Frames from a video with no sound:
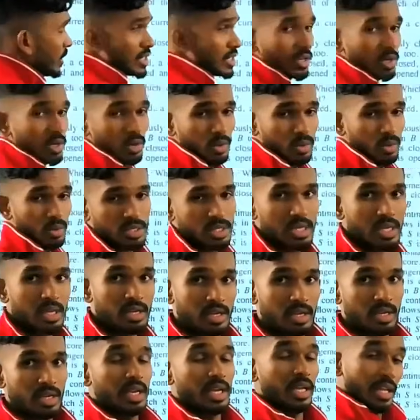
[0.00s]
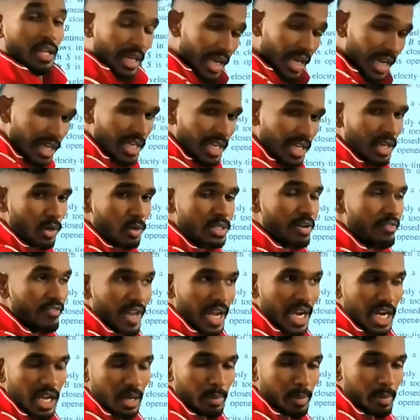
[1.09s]
closed, it gives a
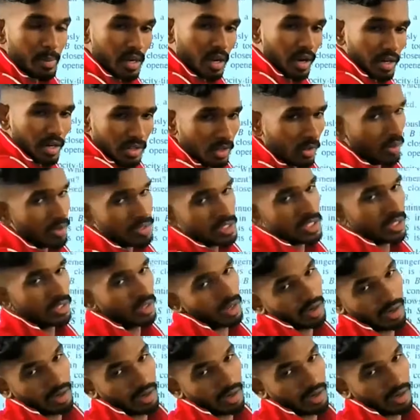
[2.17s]
variable current, the constant current.